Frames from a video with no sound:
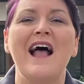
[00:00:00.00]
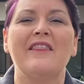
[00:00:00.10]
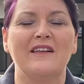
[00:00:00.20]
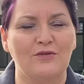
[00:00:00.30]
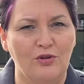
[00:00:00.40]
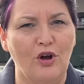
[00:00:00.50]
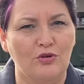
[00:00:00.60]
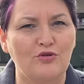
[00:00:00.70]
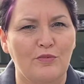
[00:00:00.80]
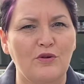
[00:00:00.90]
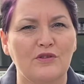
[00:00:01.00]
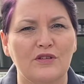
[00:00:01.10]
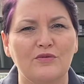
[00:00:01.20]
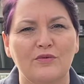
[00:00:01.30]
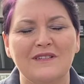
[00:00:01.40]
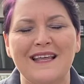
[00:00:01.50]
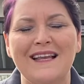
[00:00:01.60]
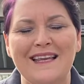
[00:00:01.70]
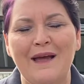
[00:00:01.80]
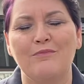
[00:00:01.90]
That's all contributing towards their
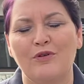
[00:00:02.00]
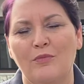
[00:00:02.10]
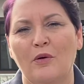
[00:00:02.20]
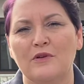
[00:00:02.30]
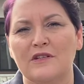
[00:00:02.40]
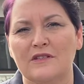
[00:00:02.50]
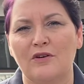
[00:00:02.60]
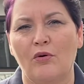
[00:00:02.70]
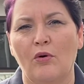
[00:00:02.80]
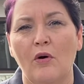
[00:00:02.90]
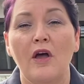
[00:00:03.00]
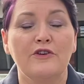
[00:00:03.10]
Net Promoter Score.